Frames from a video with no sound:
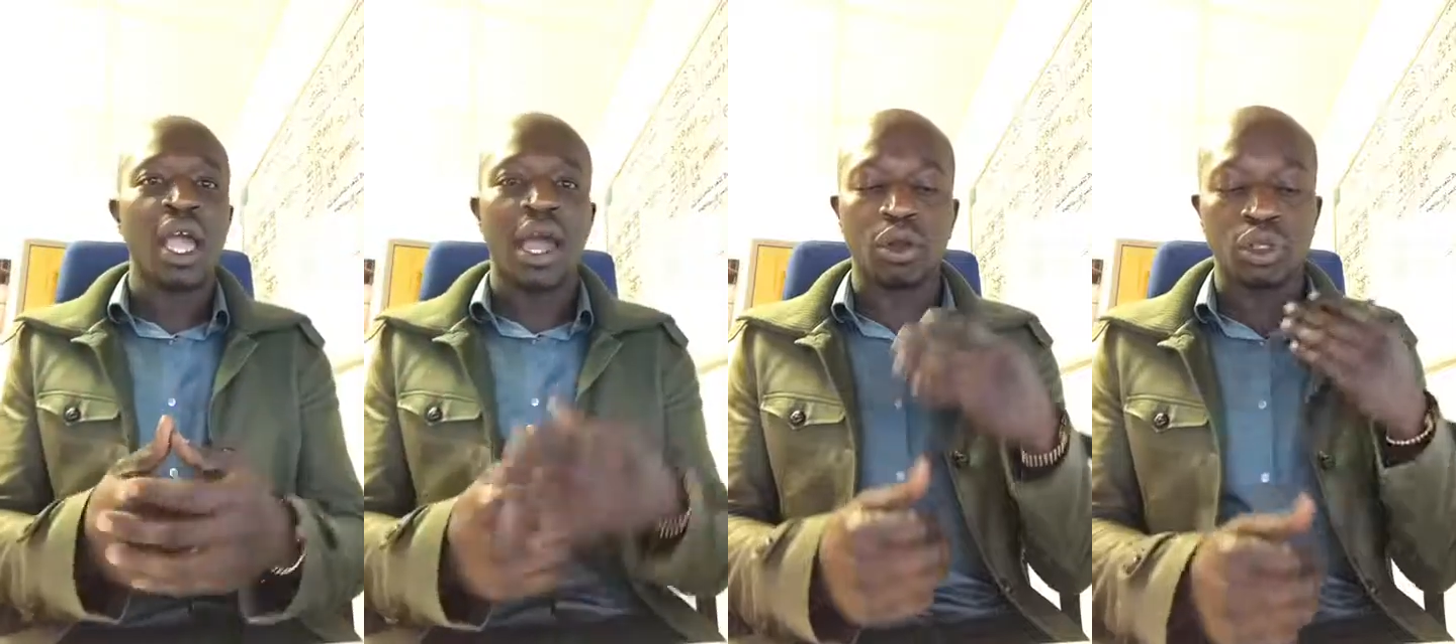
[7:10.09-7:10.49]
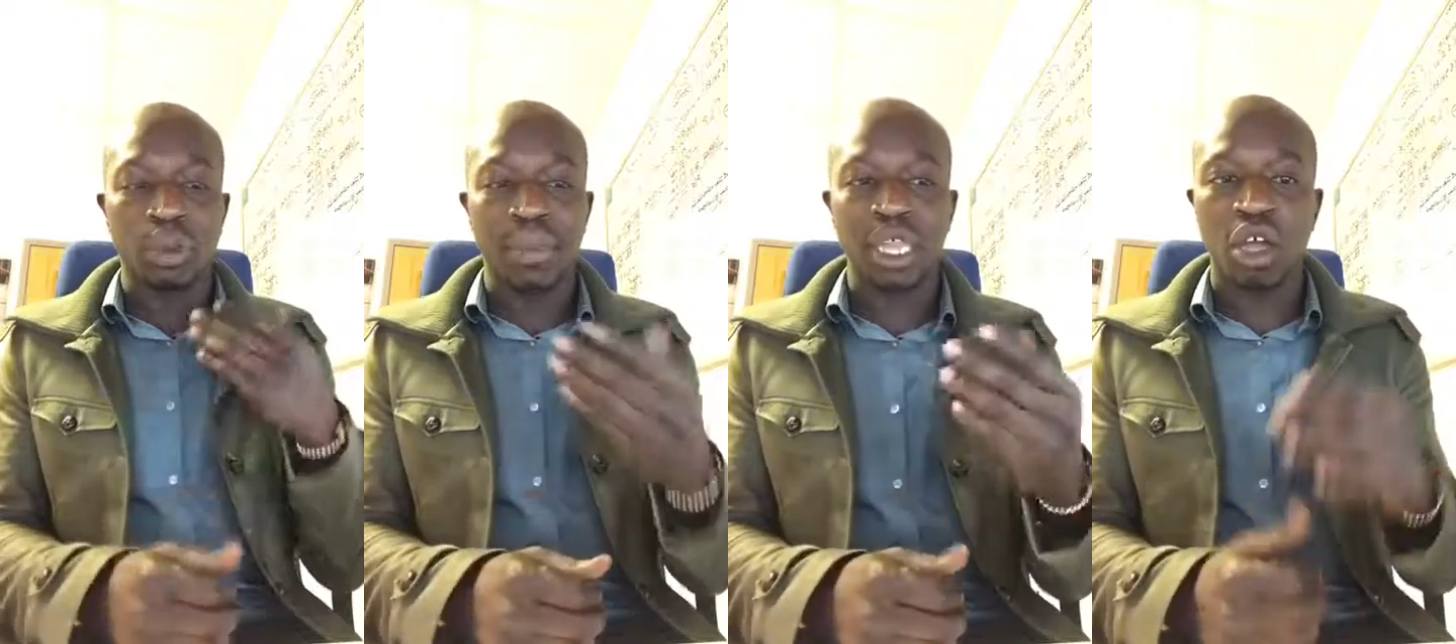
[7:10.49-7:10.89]
and also
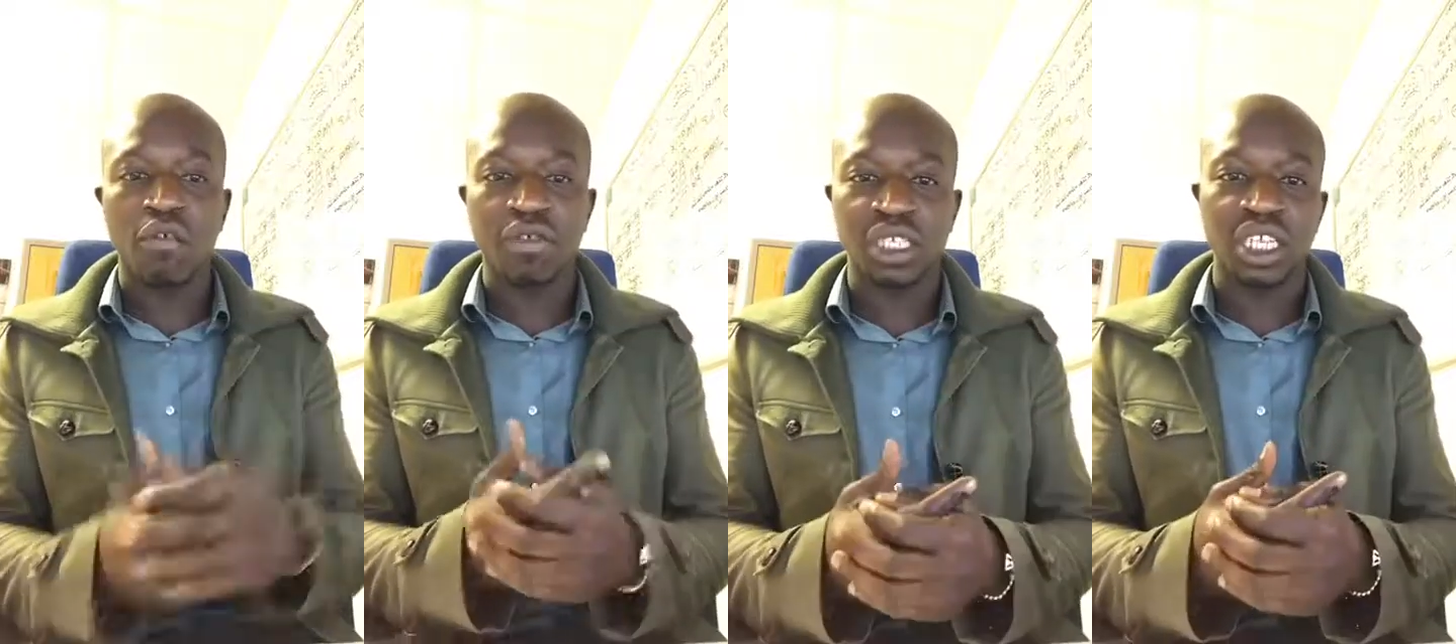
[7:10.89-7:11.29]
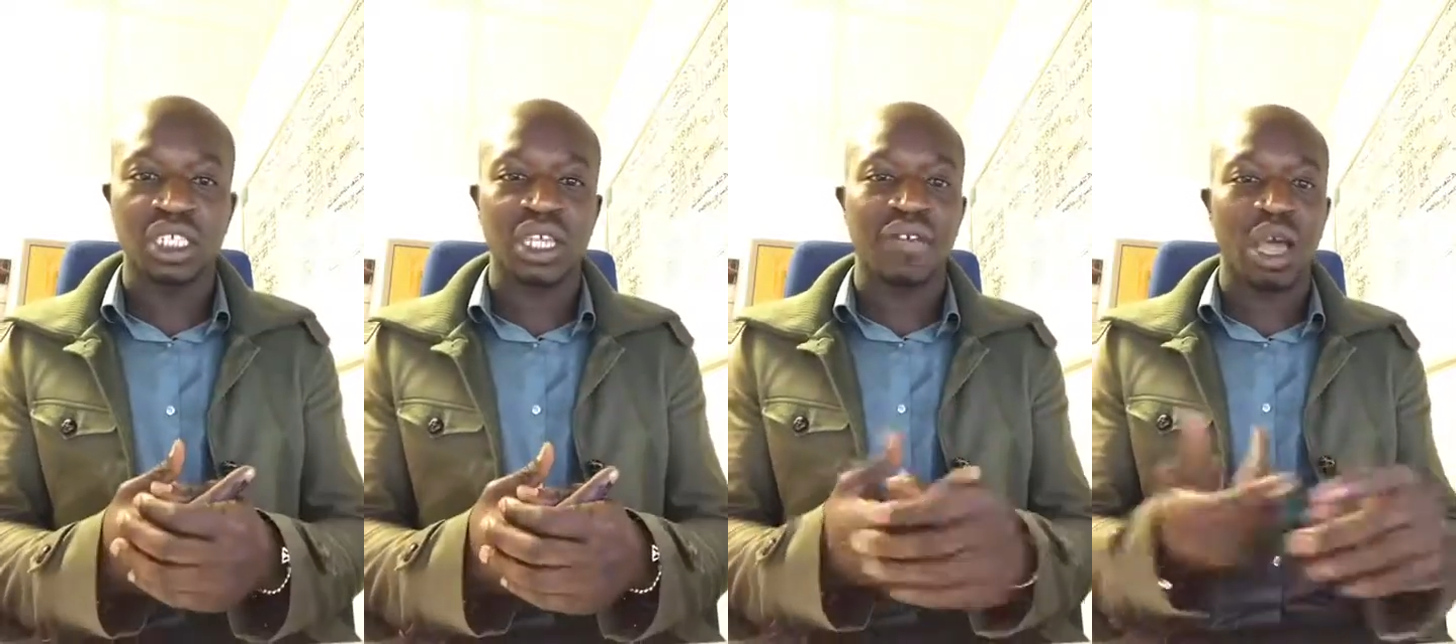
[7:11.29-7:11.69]
many
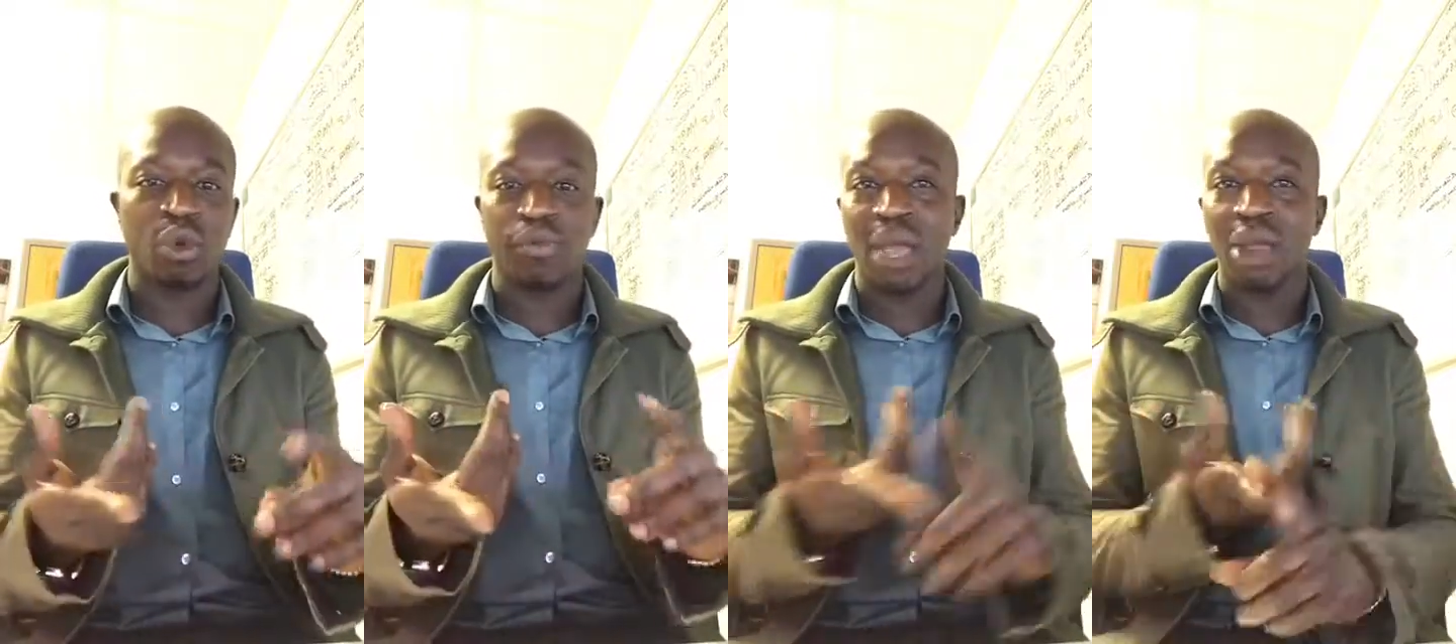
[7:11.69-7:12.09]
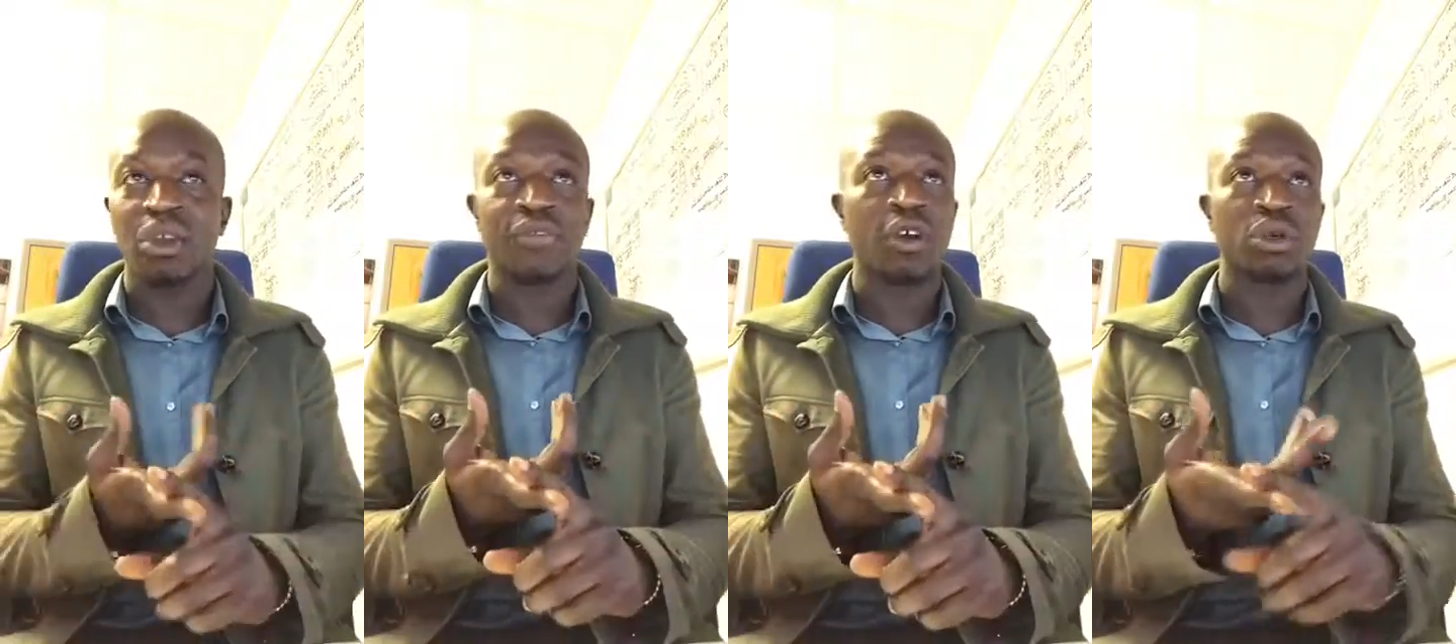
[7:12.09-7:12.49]
conversations I've had with
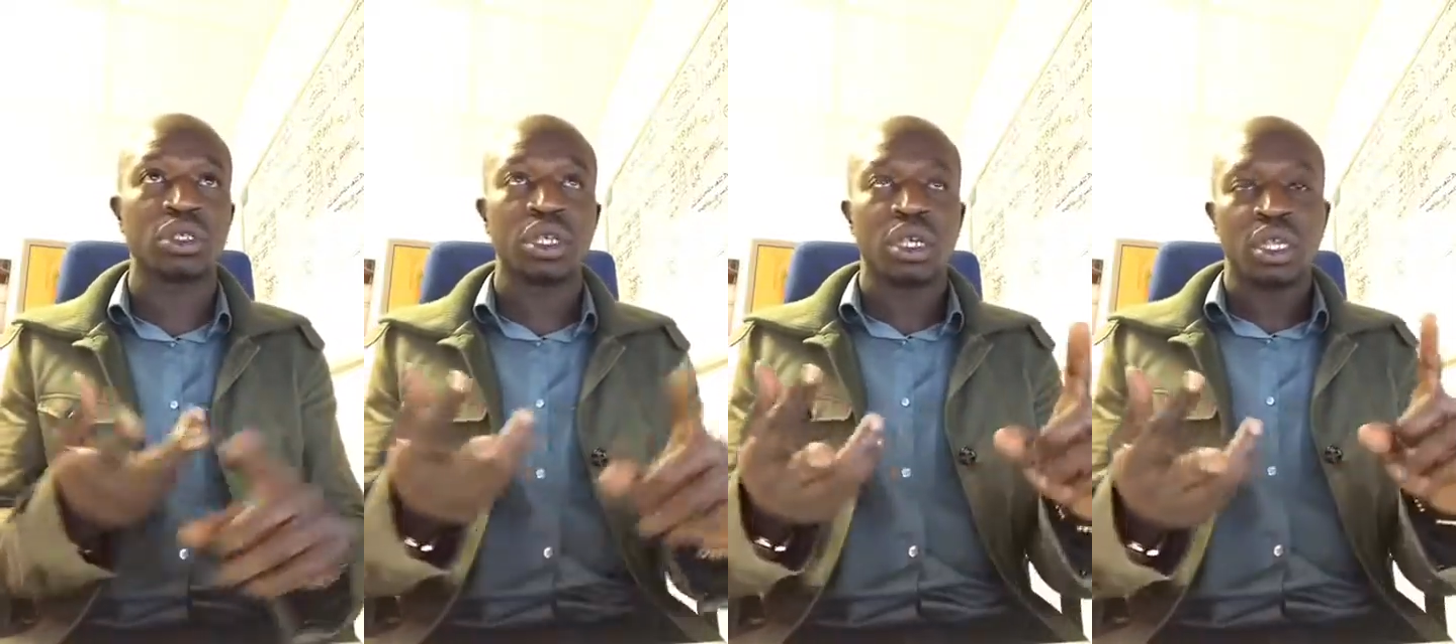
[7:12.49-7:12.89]
married folks,